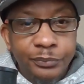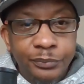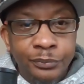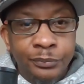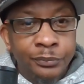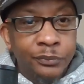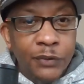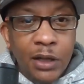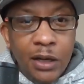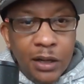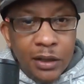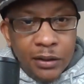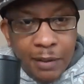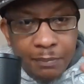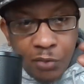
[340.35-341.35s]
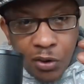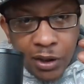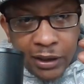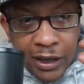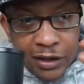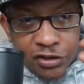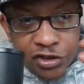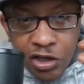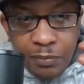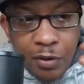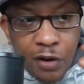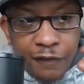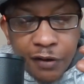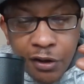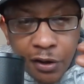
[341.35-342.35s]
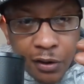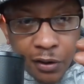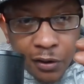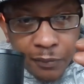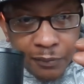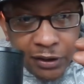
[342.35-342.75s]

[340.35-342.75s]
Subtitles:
That boy can't jump off a curb.